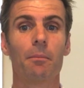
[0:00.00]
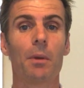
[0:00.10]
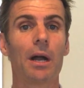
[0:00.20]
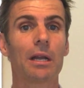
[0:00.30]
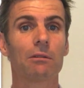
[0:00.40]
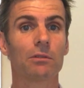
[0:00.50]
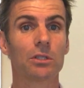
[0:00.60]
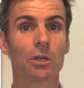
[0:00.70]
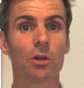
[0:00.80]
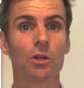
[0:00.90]
market
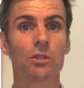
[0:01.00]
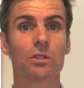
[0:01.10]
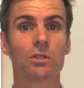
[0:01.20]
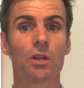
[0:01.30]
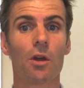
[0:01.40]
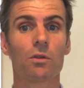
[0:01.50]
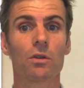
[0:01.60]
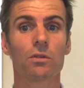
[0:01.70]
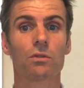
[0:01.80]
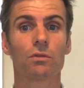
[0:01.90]
returns
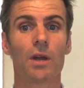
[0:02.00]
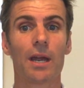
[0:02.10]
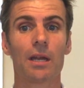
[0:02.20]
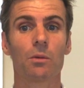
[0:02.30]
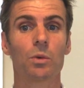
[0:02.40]
don't track